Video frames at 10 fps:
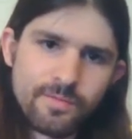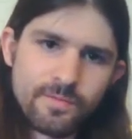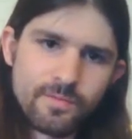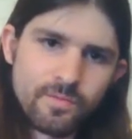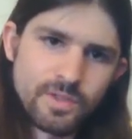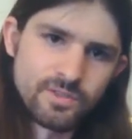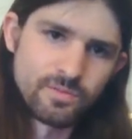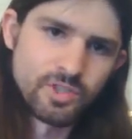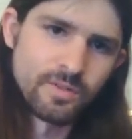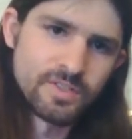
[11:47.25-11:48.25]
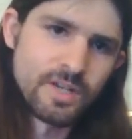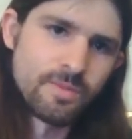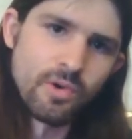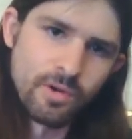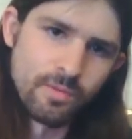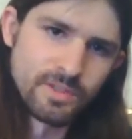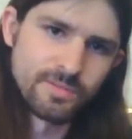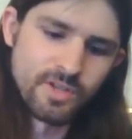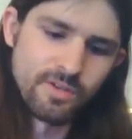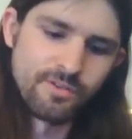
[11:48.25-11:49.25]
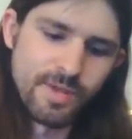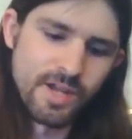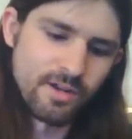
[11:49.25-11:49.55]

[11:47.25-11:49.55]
one's from Jonas Hellborg, one's from Kofi Baker,